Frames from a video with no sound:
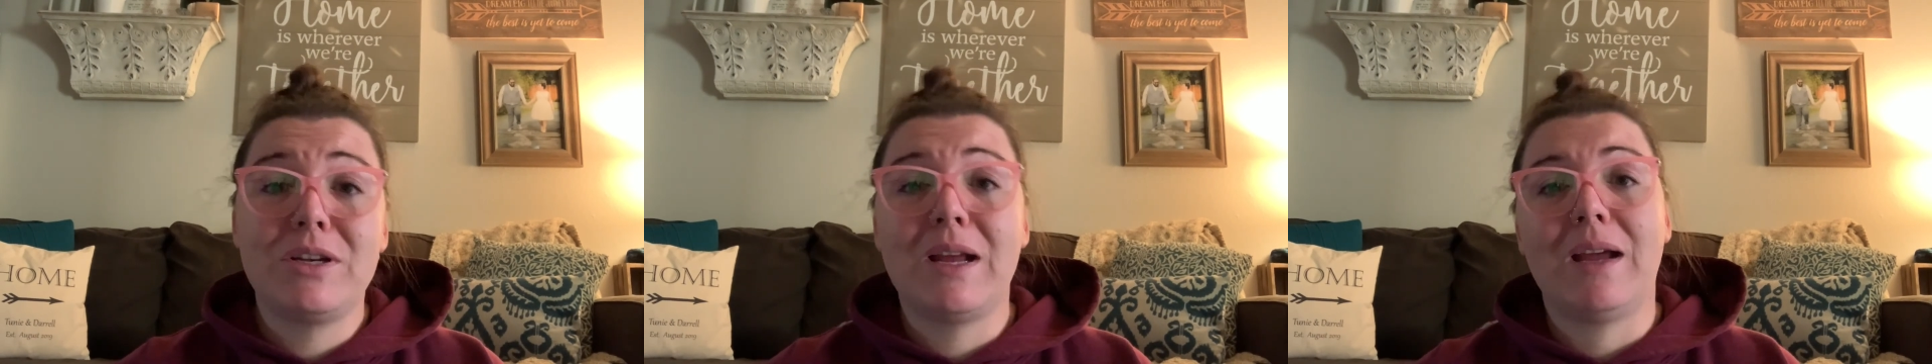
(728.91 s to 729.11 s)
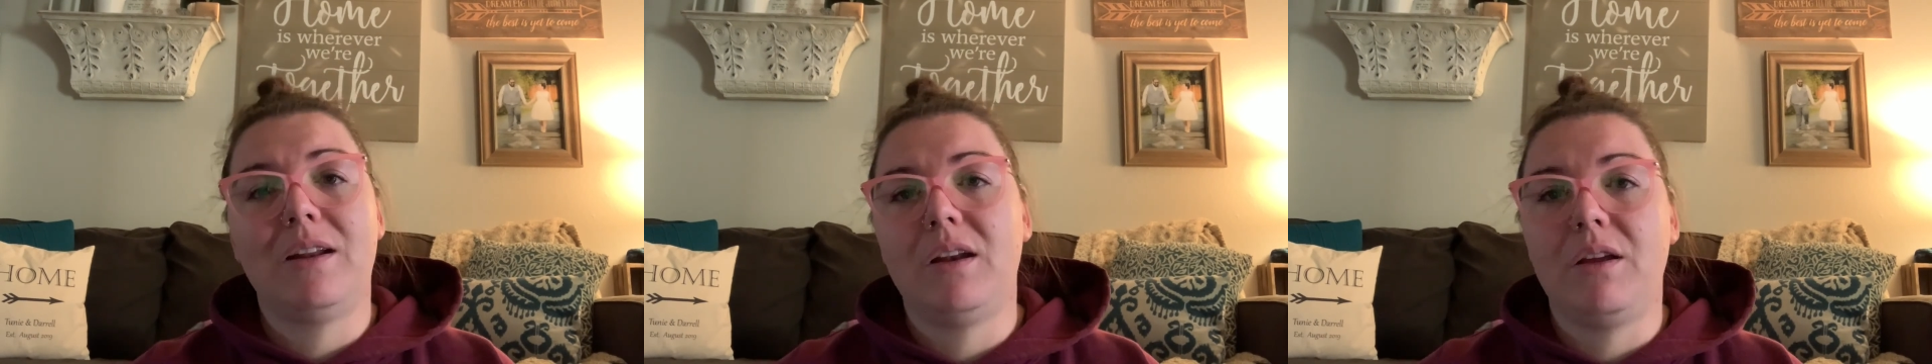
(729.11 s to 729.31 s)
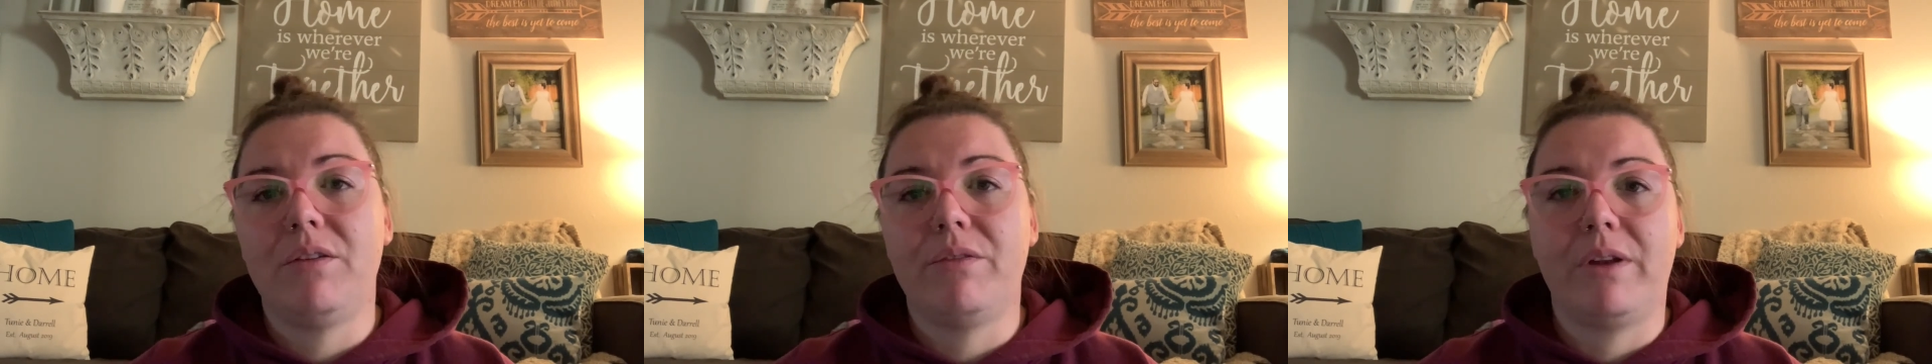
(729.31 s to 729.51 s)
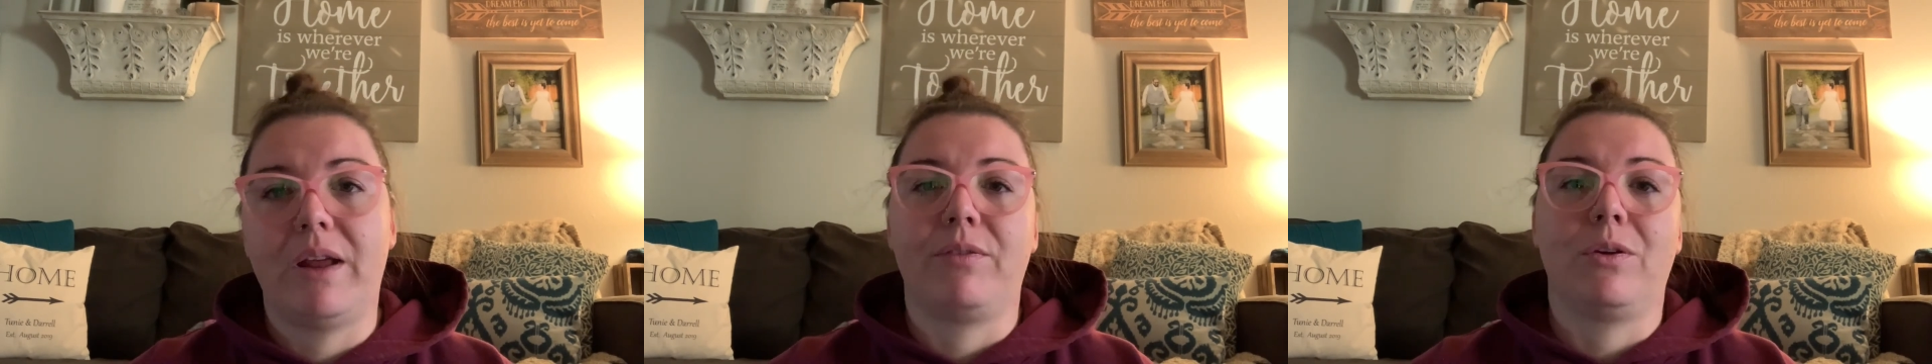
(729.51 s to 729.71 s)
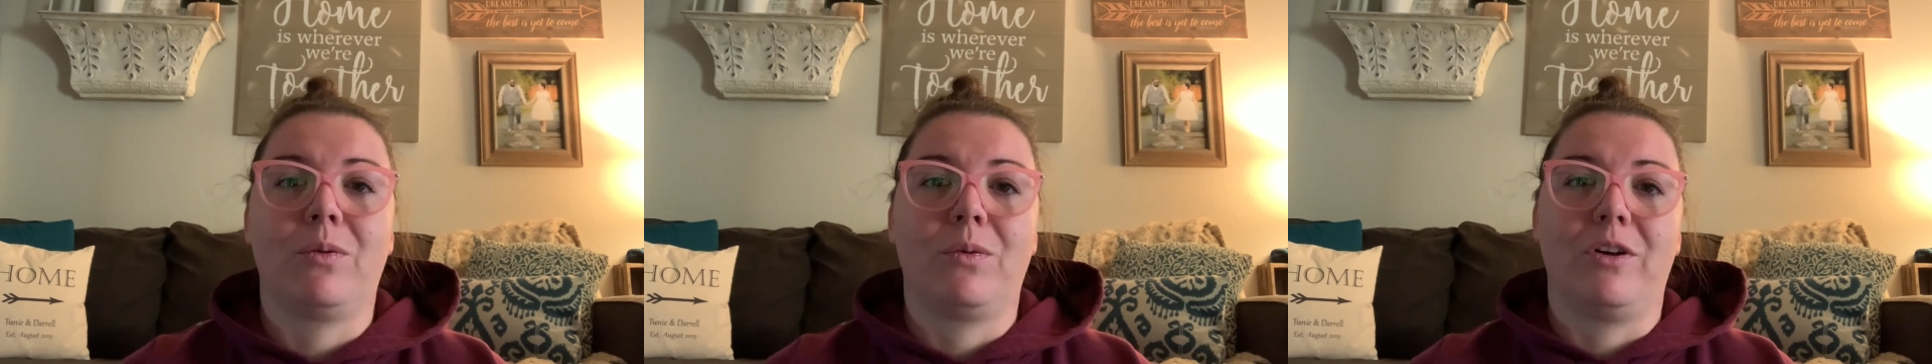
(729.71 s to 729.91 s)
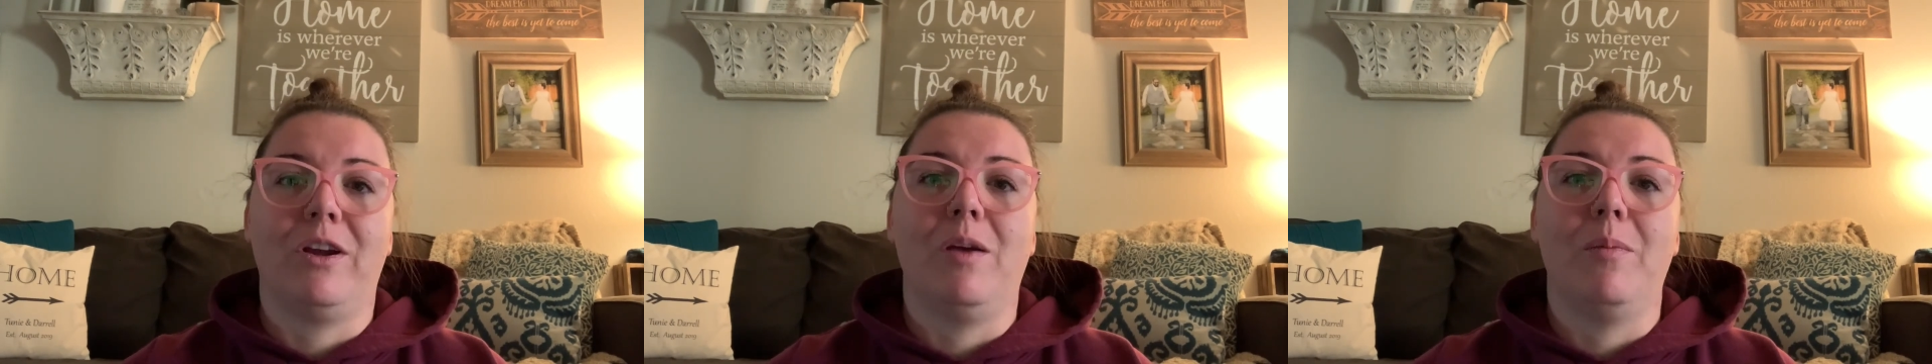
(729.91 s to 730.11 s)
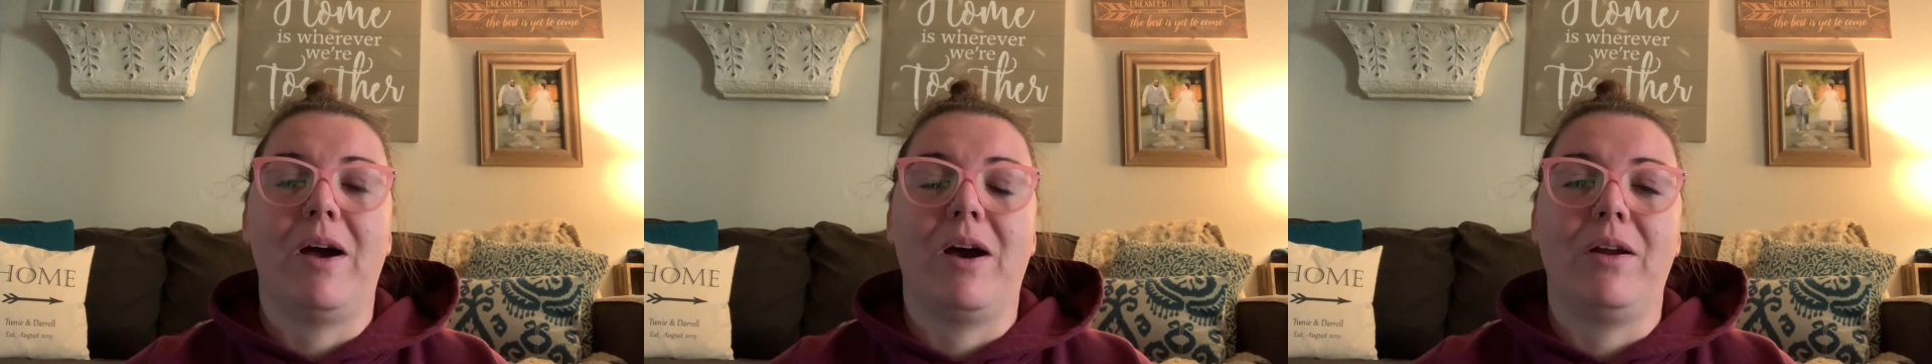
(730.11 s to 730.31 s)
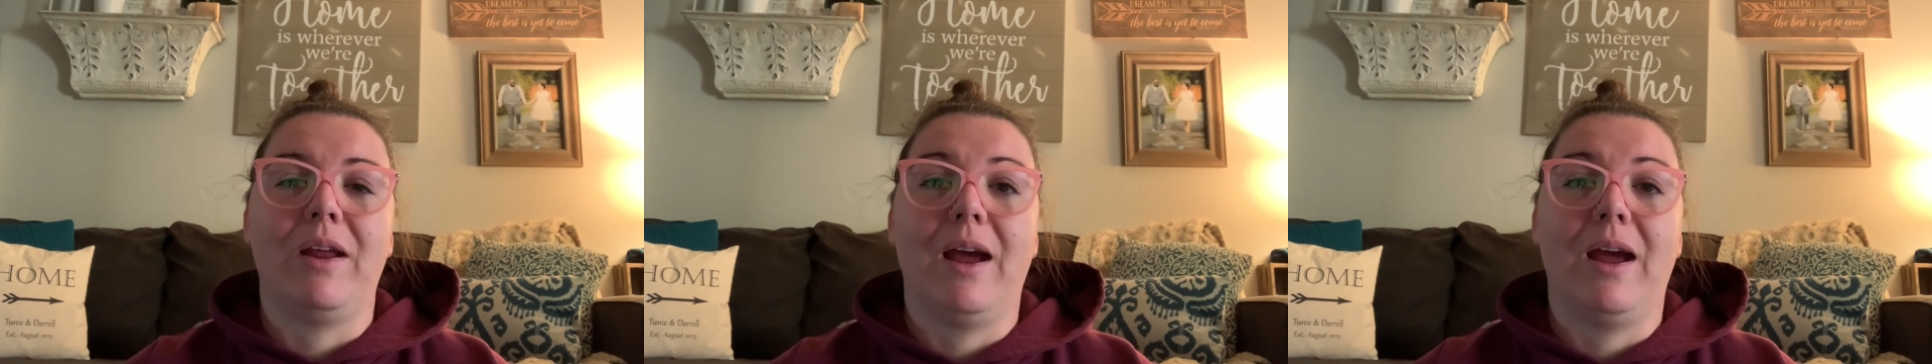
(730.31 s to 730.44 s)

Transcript: I didn't even have to worry about it.